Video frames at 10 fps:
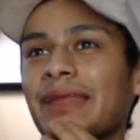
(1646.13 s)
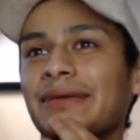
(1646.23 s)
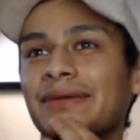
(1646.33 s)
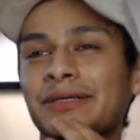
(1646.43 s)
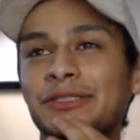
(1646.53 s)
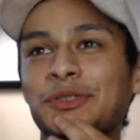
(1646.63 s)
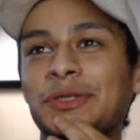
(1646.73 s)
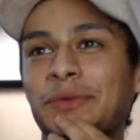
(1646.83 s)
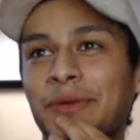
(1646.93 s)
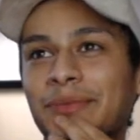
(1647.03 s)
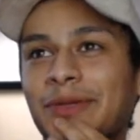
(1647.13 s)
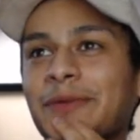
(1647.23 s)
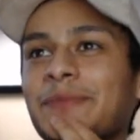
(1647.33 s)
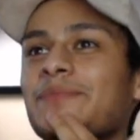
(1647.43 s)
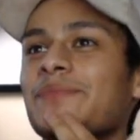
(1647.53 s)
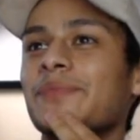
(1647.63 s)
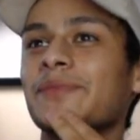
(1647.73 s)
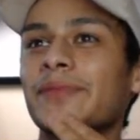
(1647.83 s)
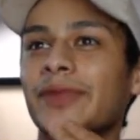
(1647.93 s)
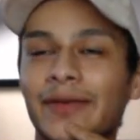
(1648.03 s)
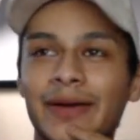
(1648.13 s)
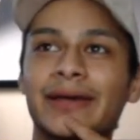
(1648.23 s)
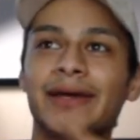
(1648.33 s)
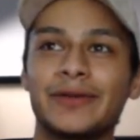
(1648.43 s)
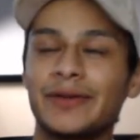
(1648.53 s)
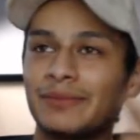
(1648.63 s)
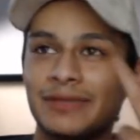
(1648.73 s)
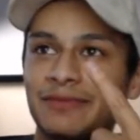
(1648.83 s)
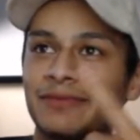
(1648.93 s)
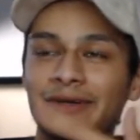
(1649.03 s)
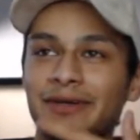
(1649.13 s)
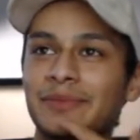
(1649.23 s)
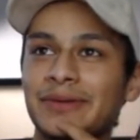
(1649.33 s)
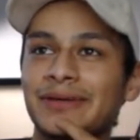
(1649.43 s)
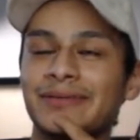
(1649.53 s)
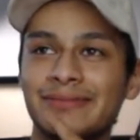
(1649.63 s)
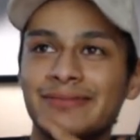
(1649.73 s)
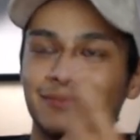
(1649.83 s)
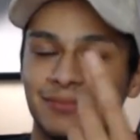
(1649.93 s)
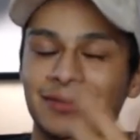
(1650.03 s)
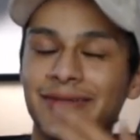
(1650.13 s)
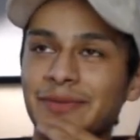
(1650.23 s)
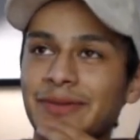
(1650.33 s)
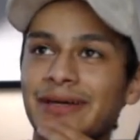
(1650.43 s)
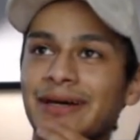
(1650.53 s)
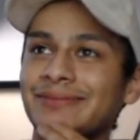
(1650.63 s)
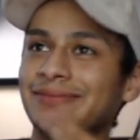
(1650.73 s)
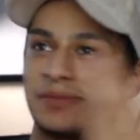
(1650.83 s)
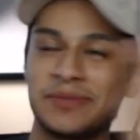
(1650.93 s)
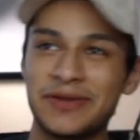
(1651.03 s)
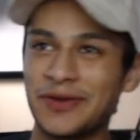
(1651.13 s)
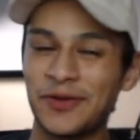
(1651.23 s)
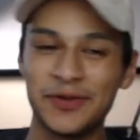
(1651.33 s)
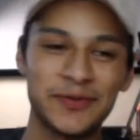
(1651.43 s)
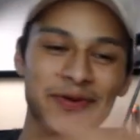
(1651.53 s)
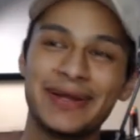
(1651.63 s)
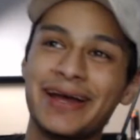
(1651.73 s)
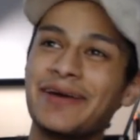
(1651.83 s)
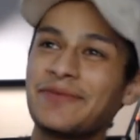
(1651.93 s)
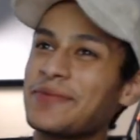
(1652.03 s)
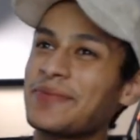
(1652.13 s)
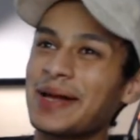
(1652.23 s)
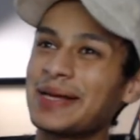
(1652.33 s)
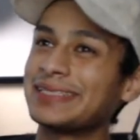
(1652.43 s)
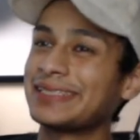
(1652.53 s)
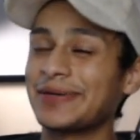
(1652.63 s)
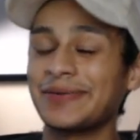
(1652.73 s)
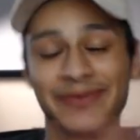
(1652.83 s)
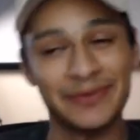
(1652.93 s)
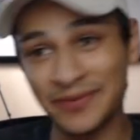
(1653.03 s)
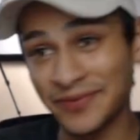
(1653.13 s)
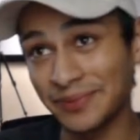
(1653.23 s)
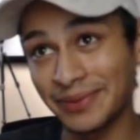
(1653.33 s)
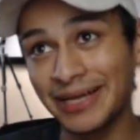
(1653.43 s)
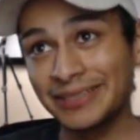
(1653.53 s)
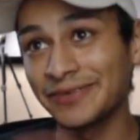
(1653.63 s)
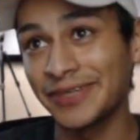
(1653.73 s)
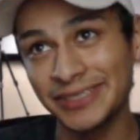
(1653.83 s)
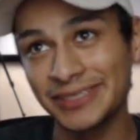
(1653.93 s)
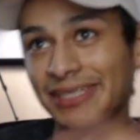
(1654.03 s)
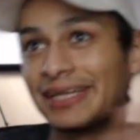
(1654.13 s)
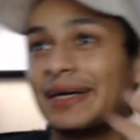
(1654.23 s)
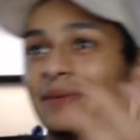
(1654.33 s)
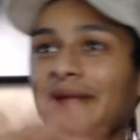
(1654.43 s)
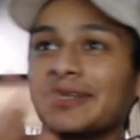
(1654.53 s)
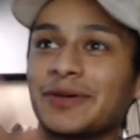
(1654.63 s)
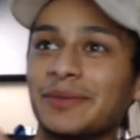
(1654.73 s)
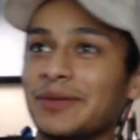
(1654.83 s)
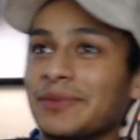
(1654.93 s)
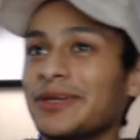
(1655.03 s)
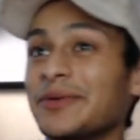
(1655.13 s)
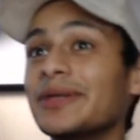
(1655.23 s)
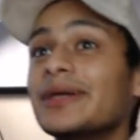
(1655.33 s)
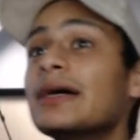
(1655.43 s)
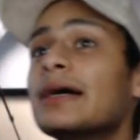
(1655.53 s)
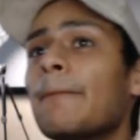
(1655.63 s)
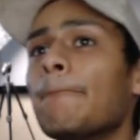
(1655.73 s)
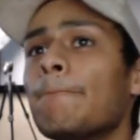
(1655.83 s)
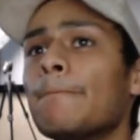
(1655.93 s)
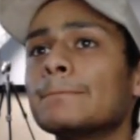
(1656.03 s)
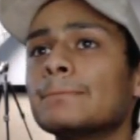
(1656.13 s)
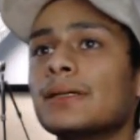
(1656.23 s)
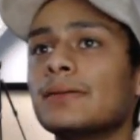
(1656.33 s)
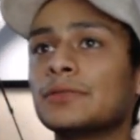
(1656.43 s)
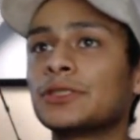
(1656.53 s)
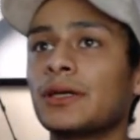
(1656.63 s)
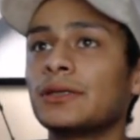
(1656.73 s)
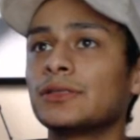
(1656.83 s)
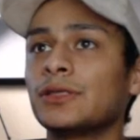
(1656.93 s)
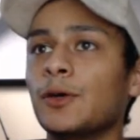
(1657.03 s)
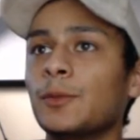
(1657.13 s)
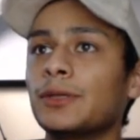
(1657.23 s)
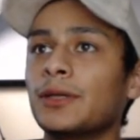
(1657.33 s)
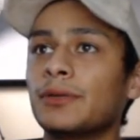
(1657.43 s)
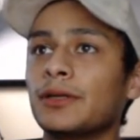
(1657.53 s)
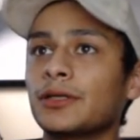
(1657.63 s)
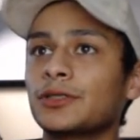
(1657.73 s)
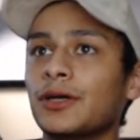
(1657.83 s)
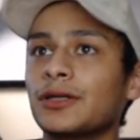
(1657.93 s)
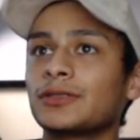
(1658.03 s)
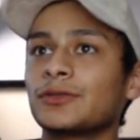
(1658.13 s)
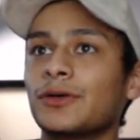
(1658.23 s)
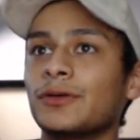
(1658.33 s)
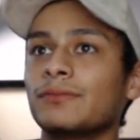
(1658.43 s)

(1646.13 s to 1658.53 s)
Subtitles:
Country crypto. All right, yeah, dude, I'm definitely gonna be doing that. I mean, you're the only one replying, so whoever replies first, that's what I'm gonna be doing. I'm trying to open up an electronics store.